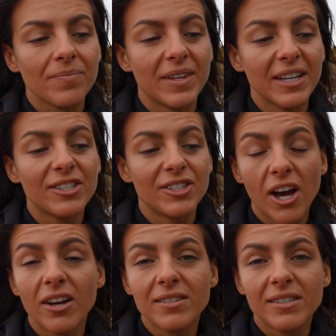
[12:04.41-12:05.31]
this
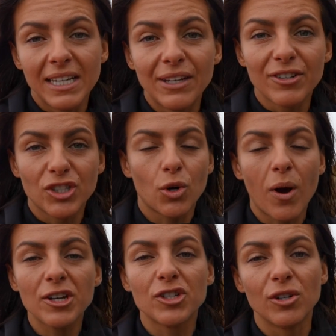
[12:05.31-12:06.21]
does leave us to
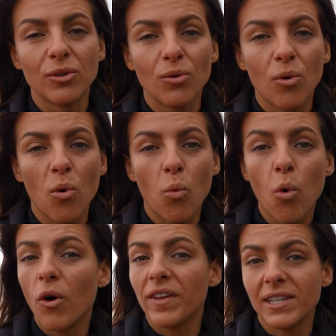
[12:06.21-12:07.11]
question
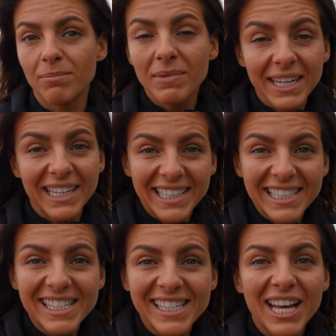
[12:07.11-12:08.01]
what this
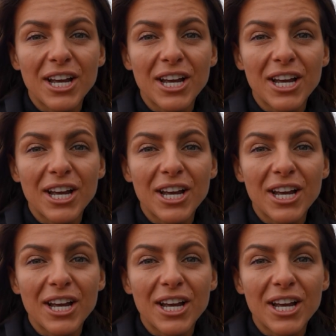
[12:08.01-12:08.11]
means